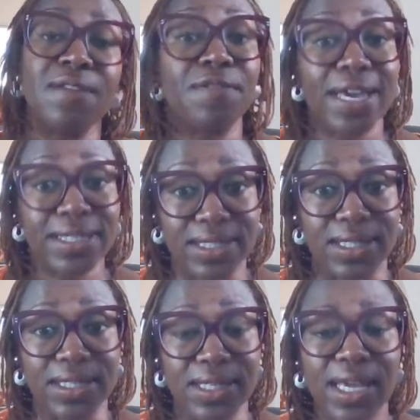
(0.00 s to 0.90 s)

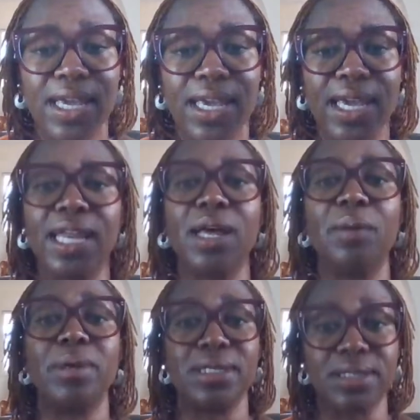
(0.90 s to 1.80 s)
invested in
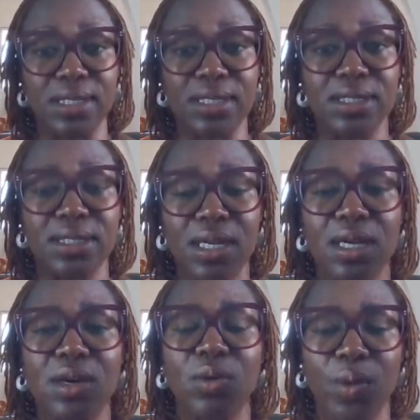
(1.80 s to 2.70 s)
a business
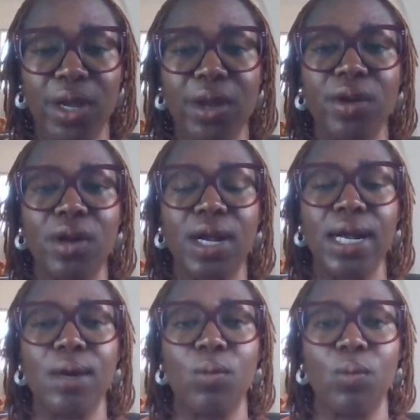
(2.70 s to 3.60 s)
where
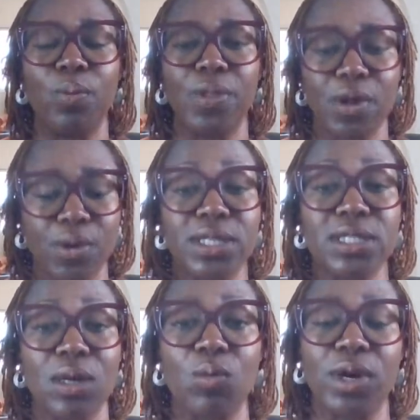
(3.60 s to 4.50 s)
there
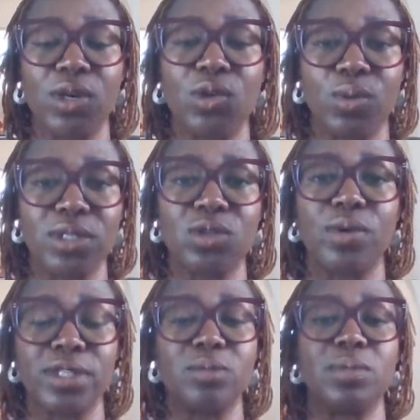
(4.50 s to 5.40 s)
is someone who is
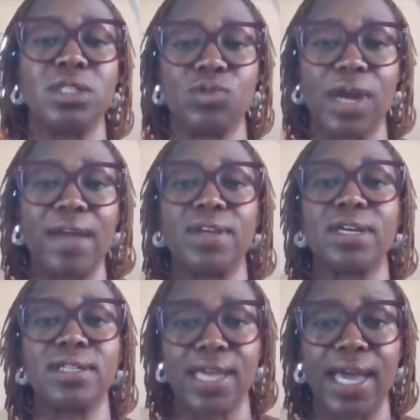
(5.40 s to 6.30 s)
going to be
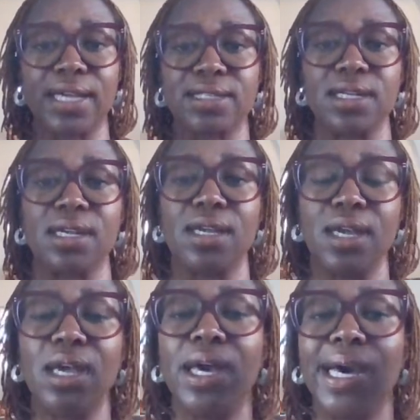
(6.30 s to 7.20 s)
driving a taxi
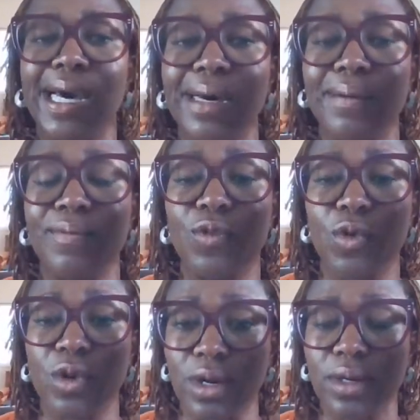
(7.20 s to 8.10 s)

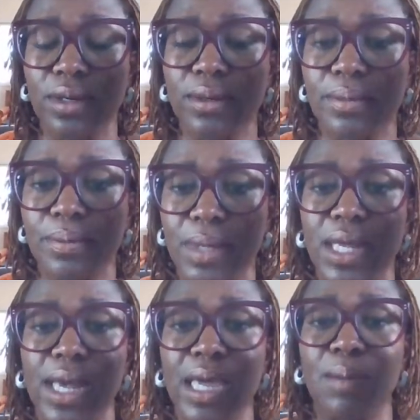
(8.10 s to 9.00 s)
for
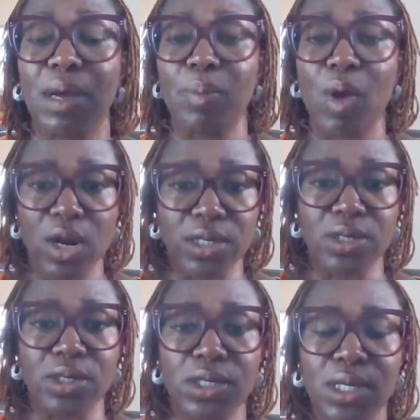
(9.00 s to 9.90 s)
me and my
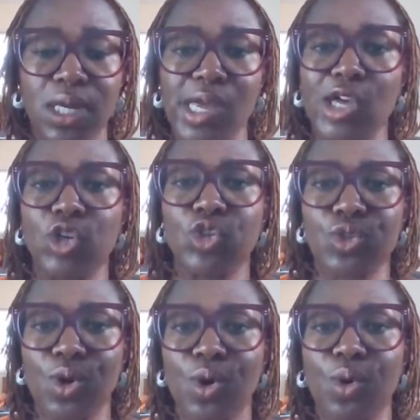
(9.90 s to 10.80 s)
partner.
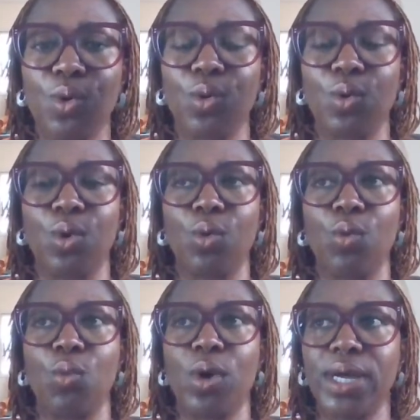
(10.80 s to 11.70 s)
So
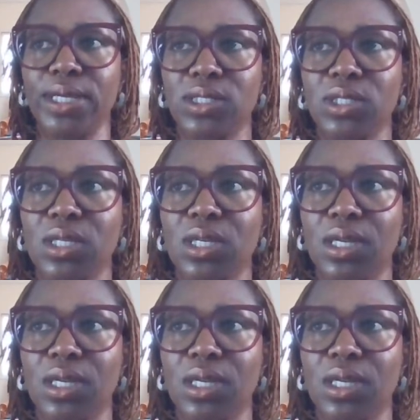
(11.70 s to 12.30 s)
what